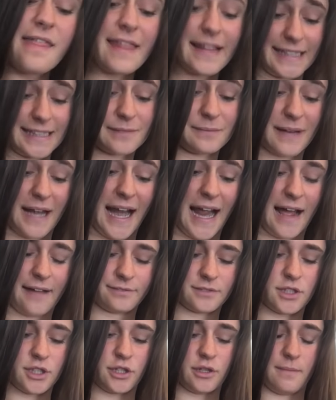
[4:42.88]
This is what I
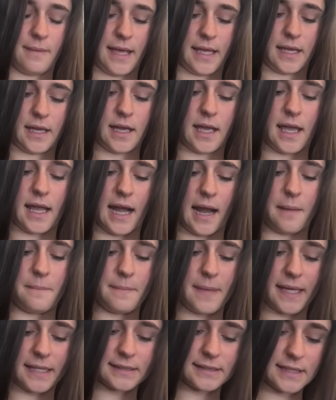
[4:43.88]
have to do to make it. And I
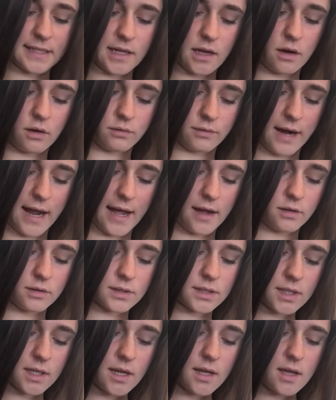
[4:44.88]
mix it
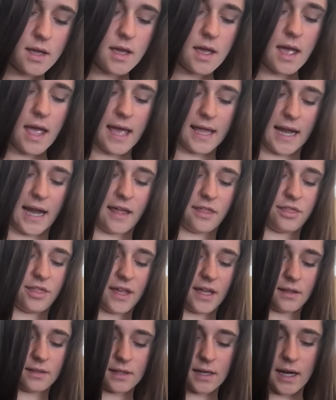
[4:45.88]
around, and I
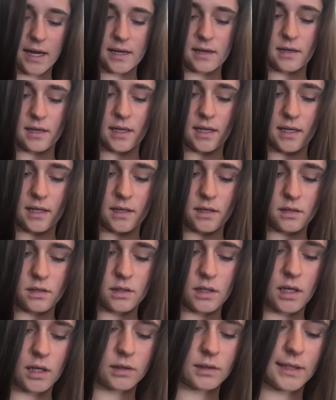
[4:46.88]
think that I need
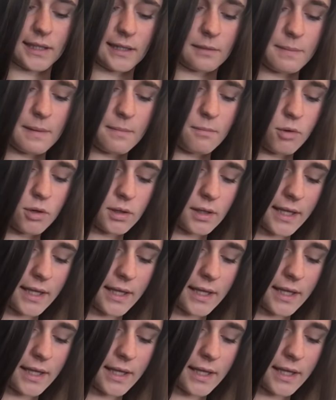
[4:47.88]
a little bit more